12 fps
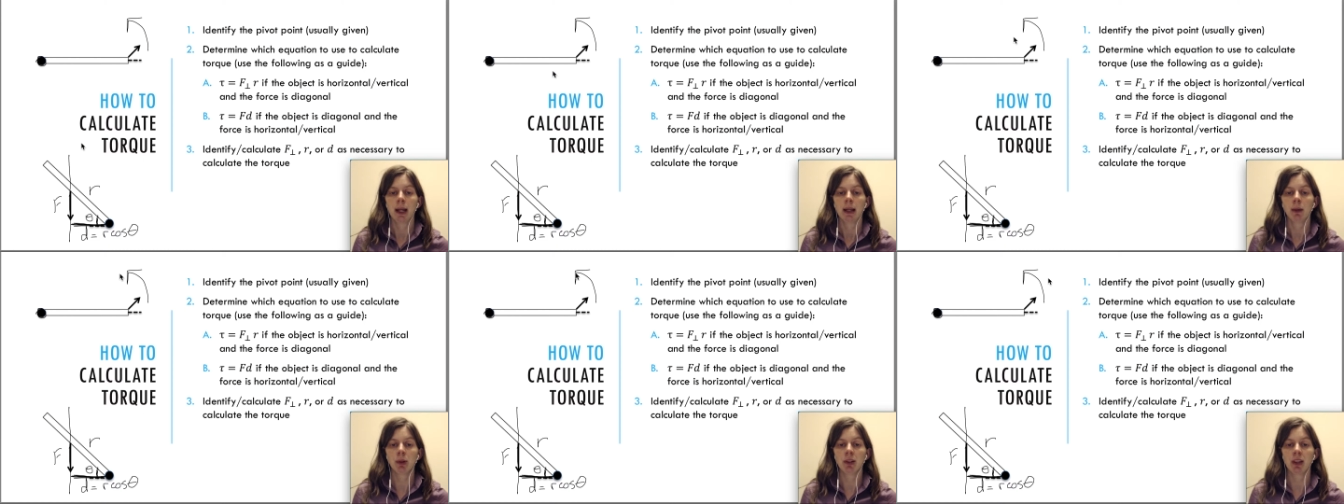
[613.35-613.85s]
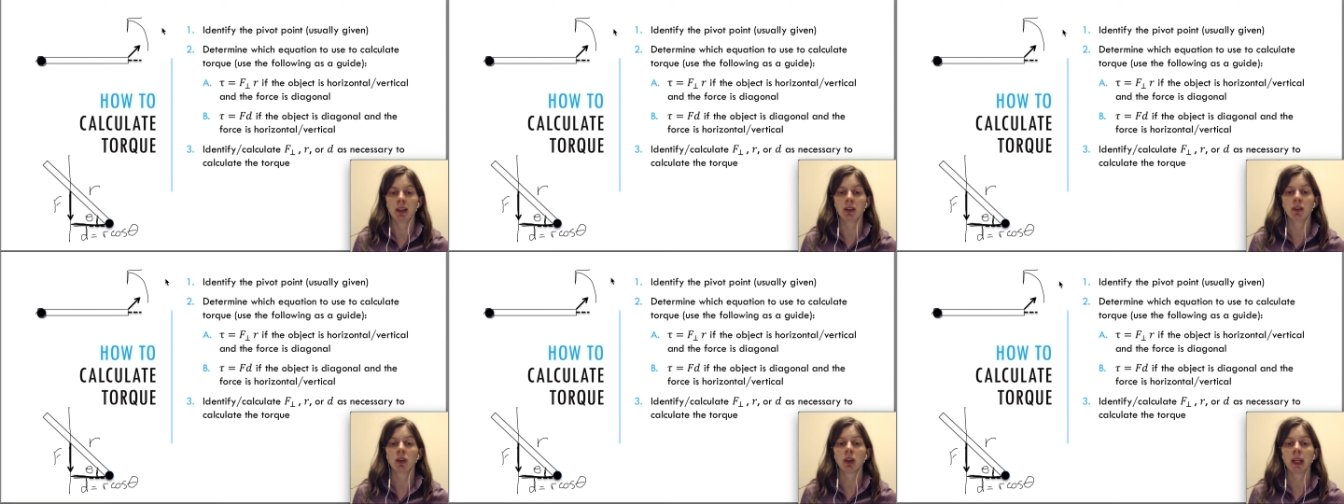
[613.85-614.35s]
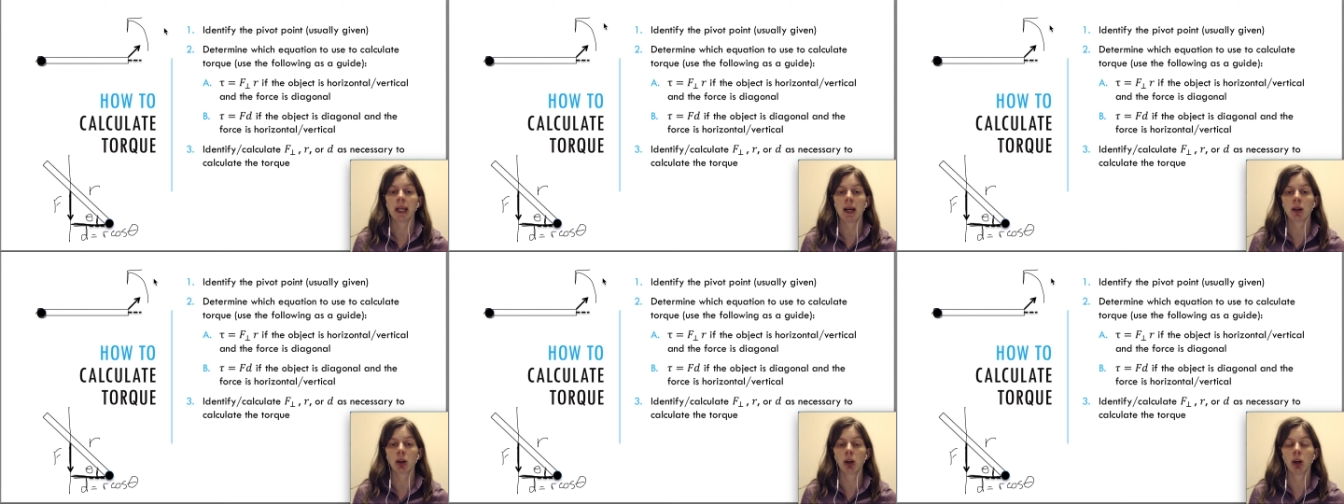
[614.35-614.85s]
which is
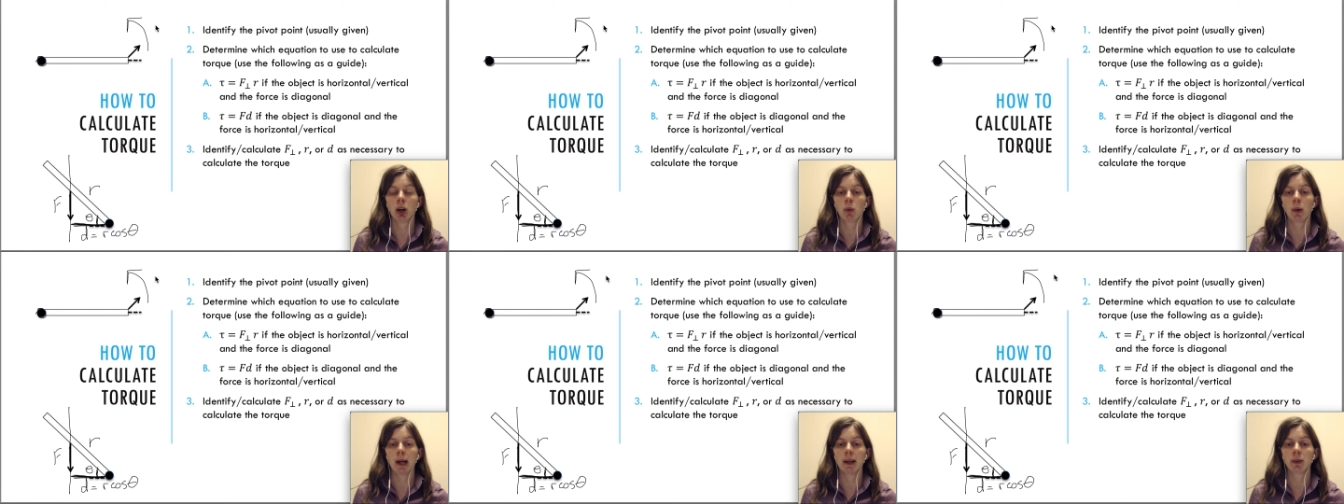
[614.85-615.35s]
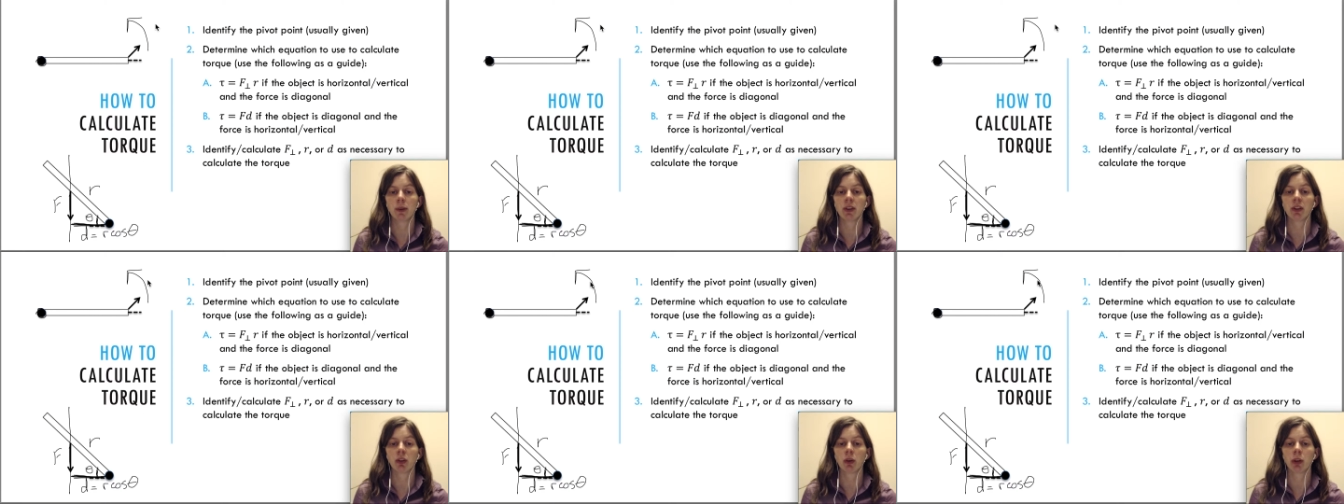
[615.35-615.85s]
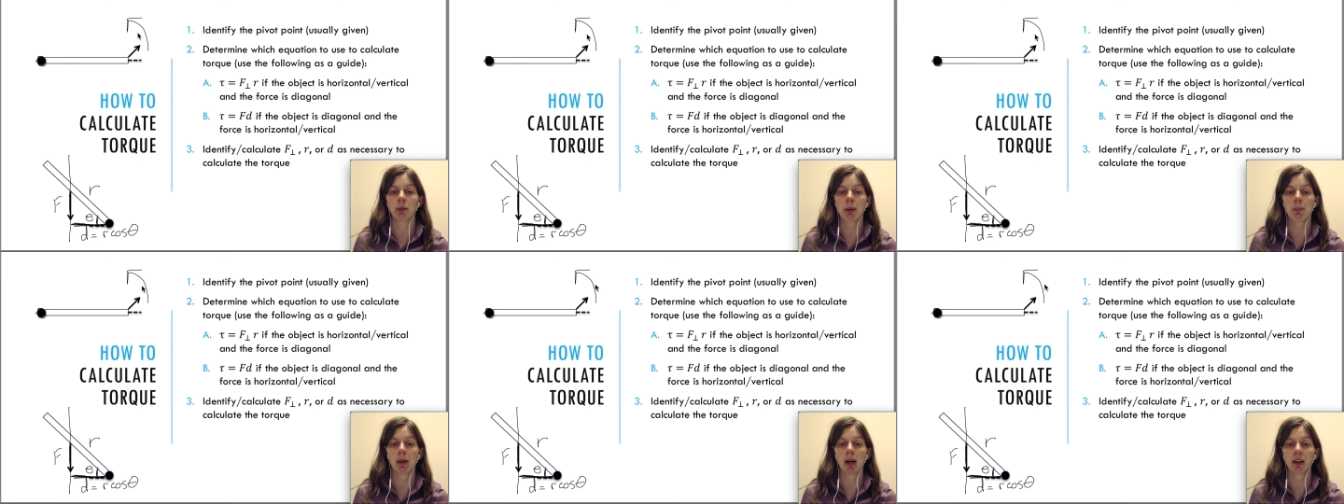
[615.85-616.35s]
counterclockwise, which is going to be
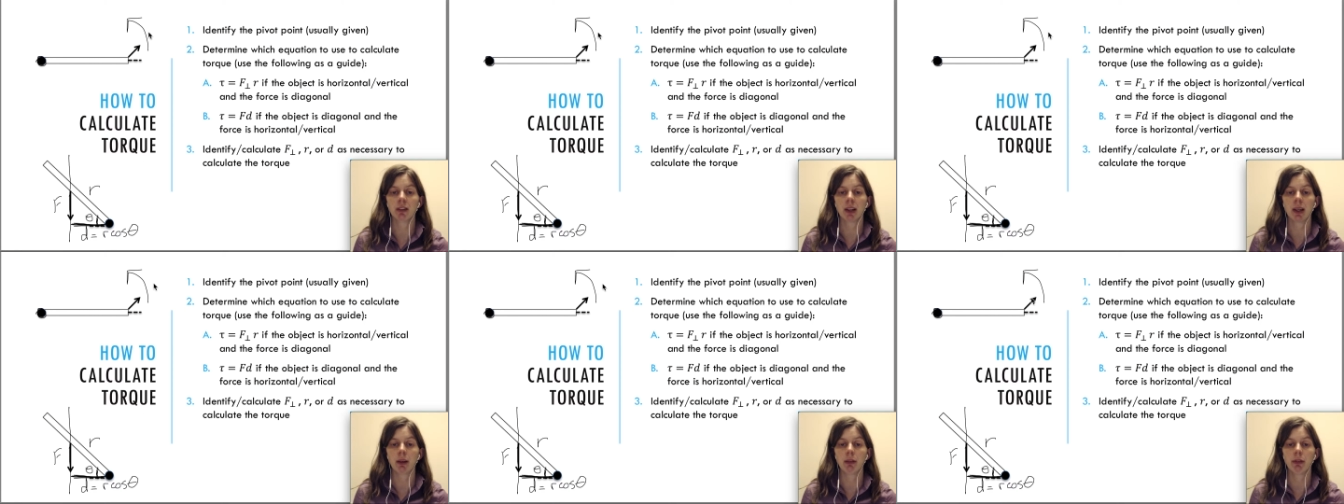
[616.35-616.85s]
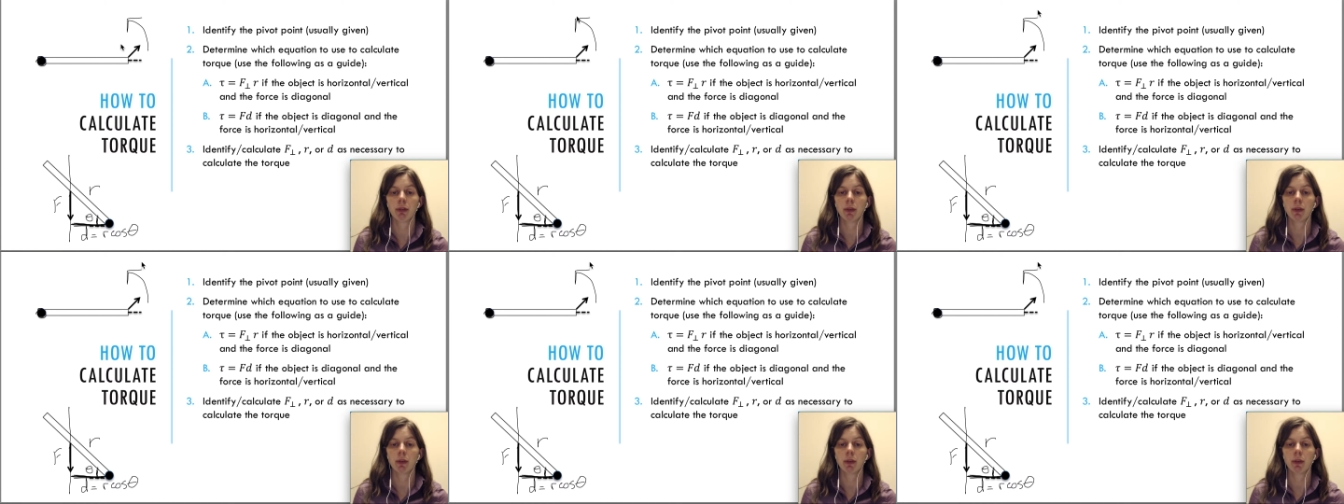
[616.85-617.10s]
positive.